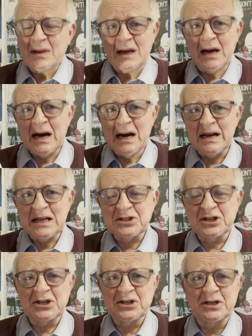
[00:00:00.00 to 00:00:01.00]
let's
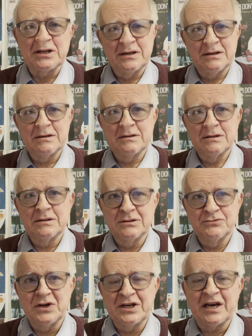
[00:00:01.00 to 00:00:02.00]
just
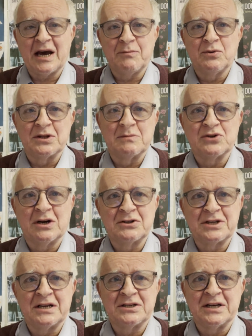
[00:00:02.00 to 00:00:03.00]
recap what the
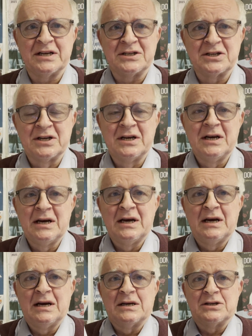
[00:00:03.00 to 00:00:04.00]
process is.
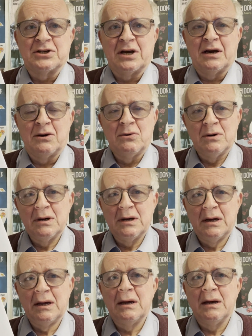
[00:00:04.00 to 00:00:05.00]
So
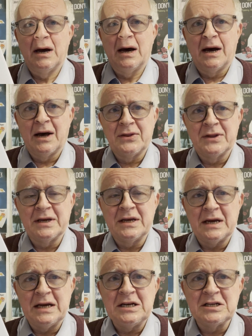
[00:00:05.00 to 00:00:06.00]
the
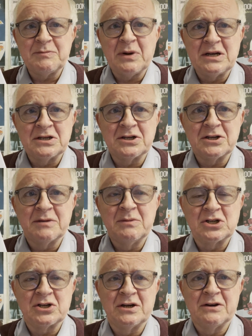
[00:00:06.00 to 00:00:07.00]
Independent
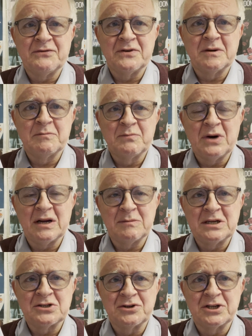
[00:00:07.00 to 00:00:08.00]
Commissioner for
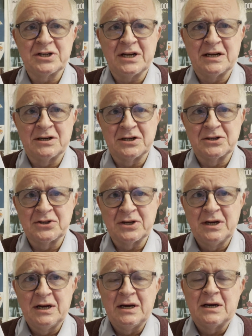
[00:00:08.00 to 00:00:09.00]
Parliamentary Standards
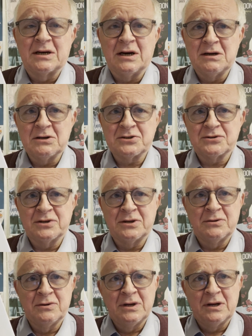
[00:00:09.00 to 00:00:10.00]
goes
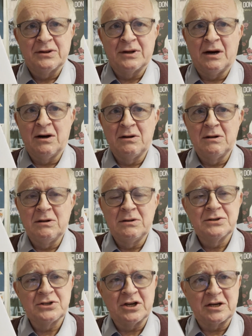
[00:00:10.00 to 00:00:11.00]
through the whole
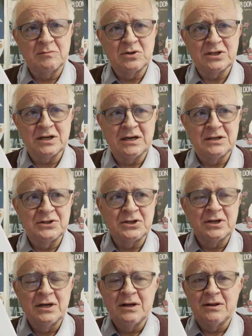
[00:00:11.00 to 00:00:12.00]
circumstance.
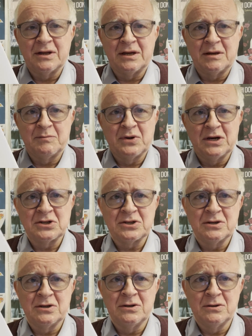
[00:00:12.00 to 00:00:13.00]
The
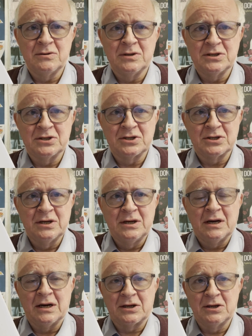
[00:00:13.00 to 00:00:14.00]
person who is
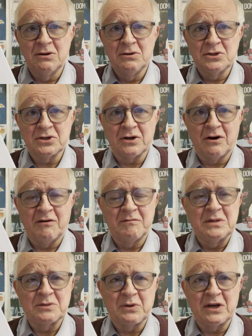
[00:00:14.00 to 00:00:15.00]
accused of
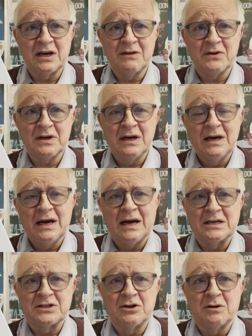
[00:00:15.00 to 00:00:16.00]
misbehaving
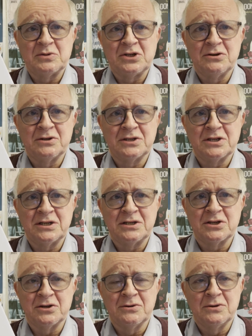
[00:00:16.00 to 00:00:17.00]
has the opportunity
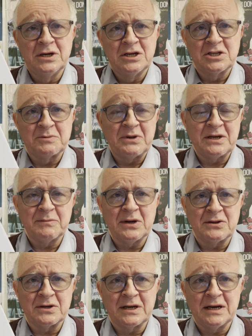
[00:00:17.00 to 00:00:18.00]
to speak
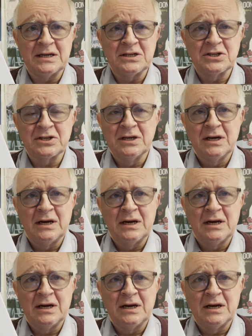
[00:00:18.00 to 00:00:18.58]
about the case,